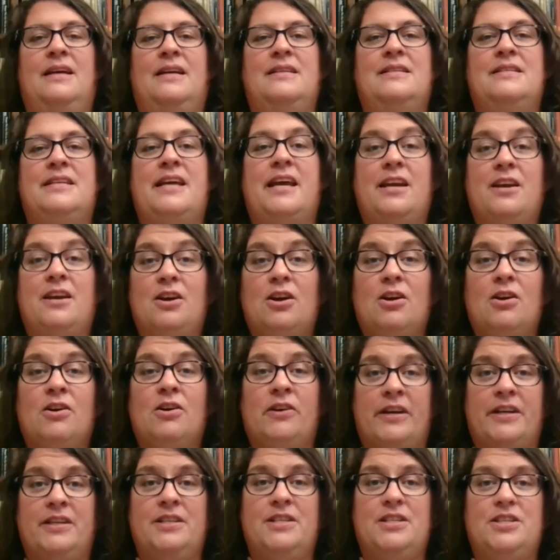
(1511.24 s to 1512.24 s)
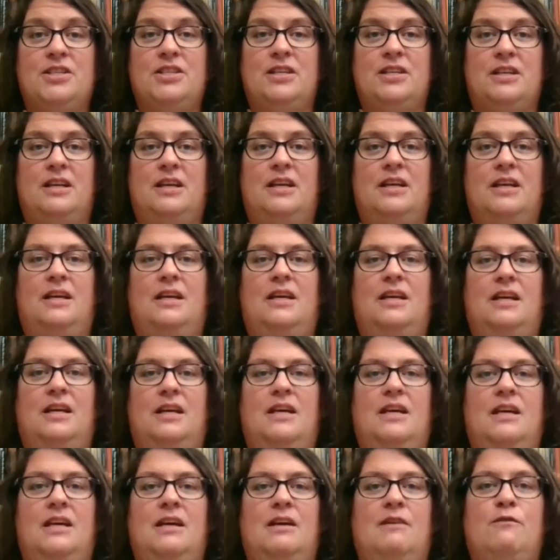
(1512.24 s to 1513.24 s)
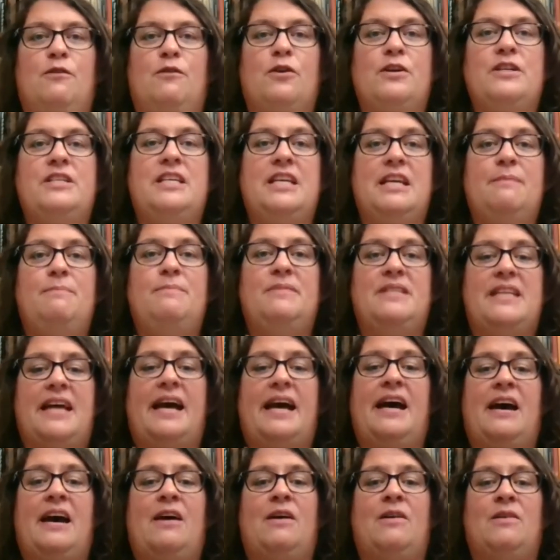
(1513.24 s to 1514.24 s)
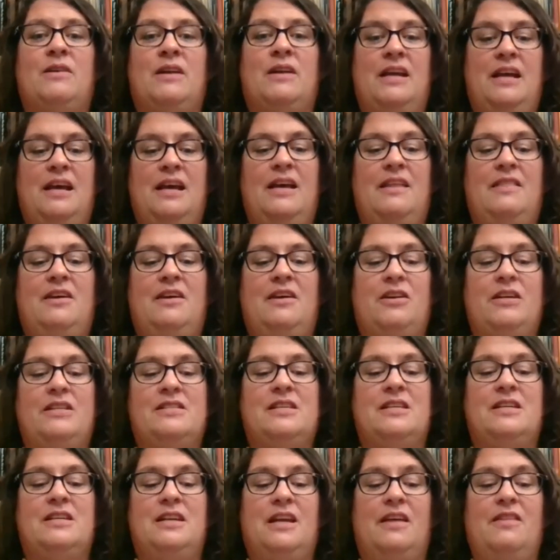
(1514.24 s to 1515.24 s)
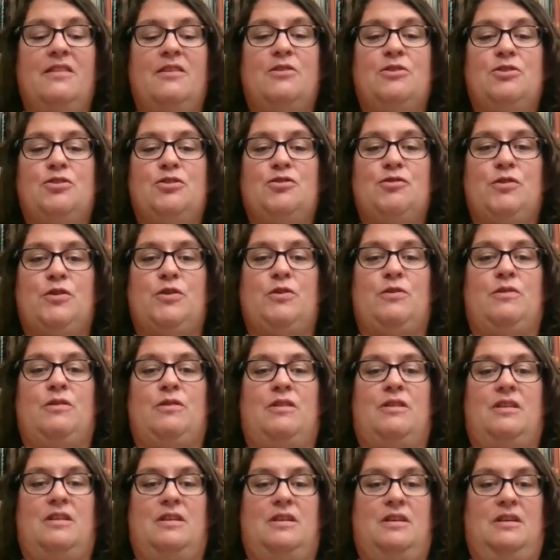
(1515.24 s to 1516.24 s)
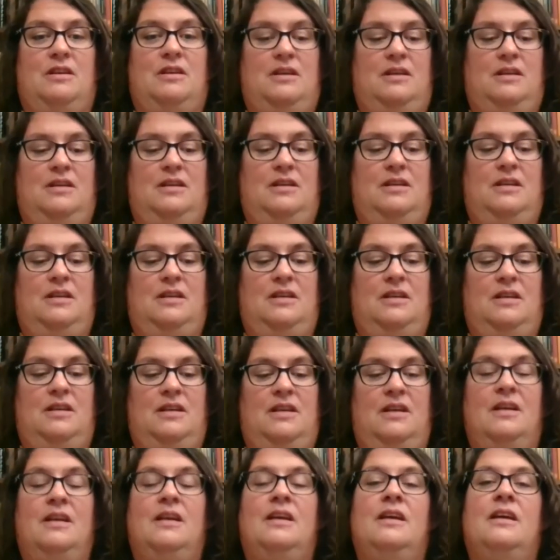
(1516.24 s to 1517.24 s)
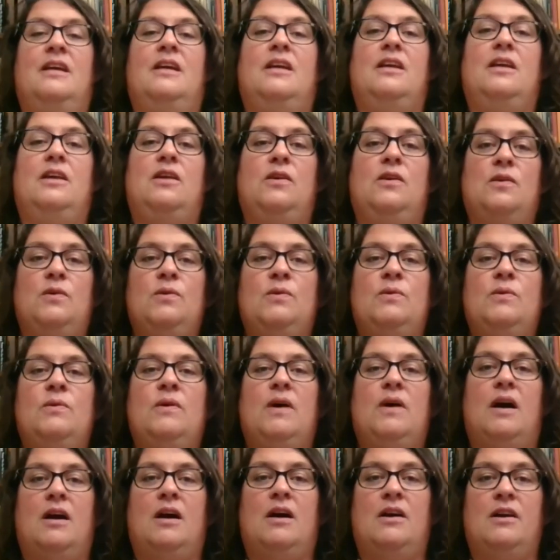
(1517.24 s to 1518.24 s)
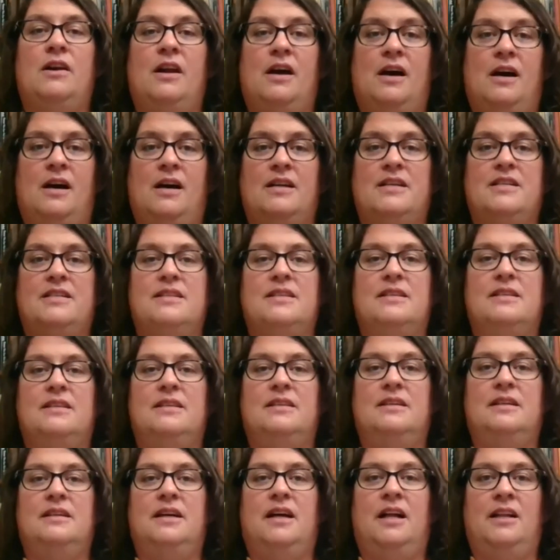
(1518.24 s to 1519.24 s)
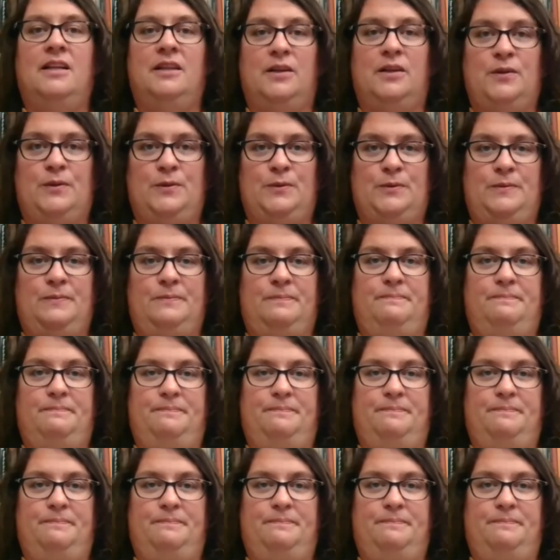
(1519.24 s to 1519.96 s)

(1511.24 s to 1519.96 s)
Take courage. For deep down, there is another truth. You are not alone.